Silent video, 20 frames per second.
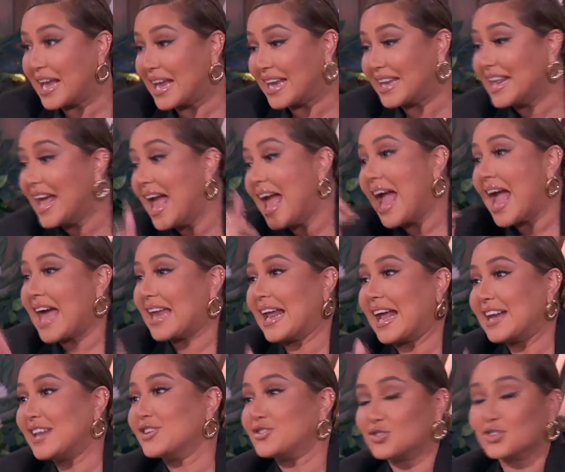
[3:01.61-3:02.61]
weed,
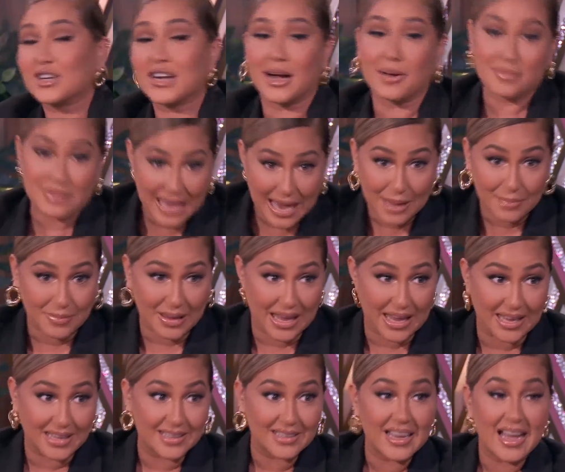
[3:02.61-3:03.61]
and I need you to come get you
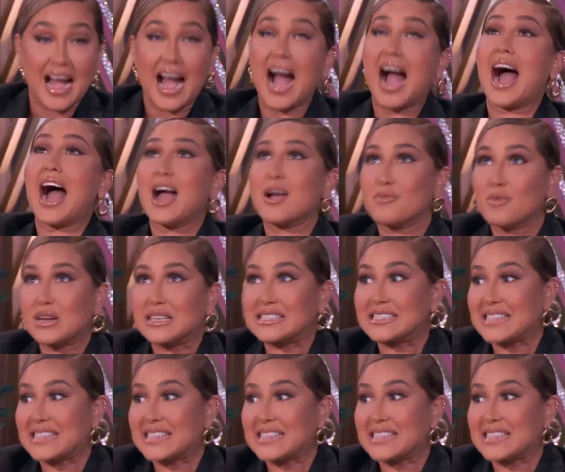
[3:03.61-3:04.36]
me. I